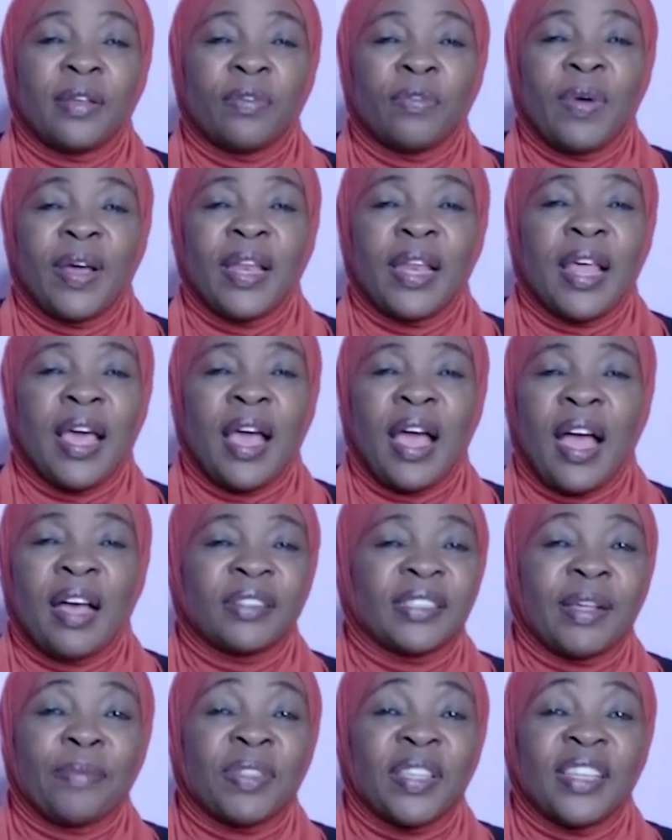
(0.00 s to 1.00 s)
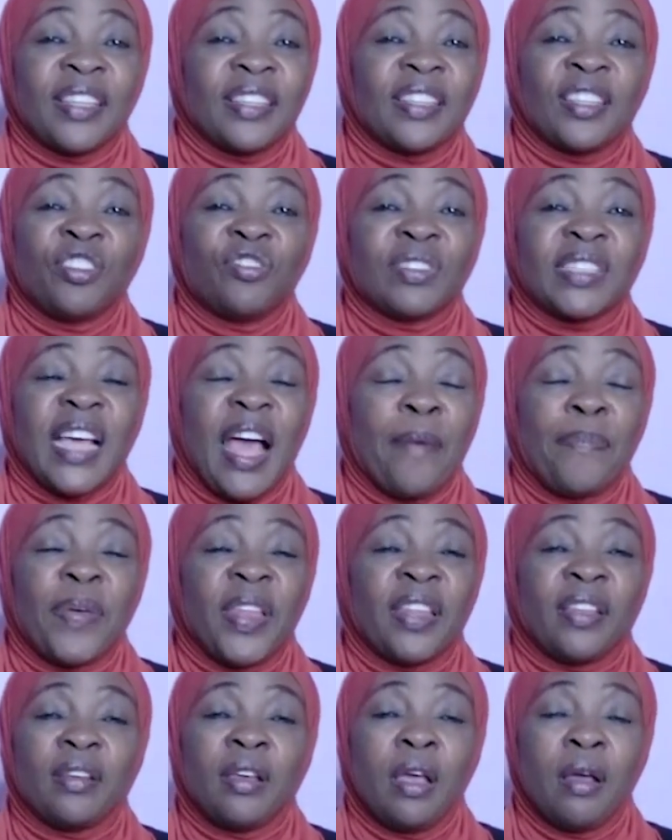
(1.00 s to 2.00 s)
when I have something new is
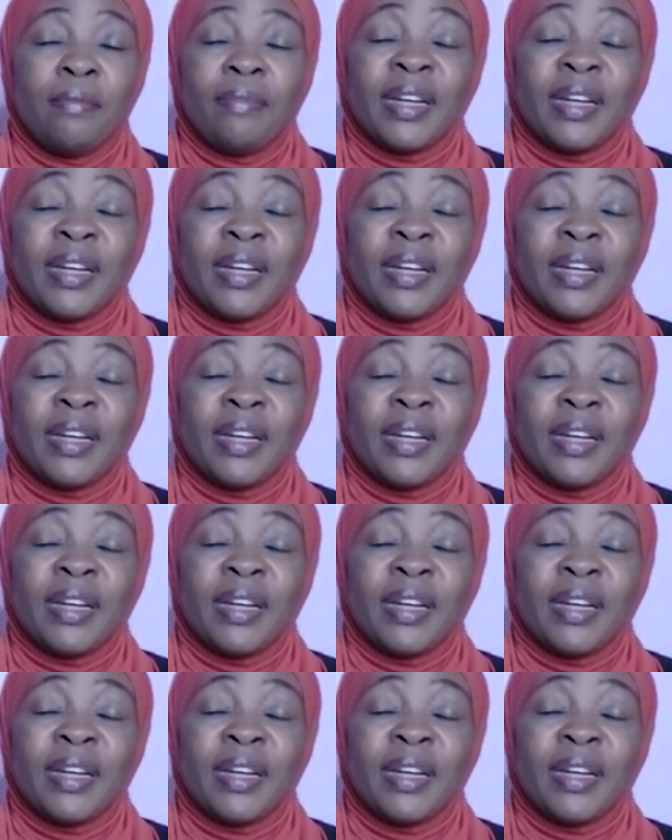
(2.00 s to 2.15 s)
happening.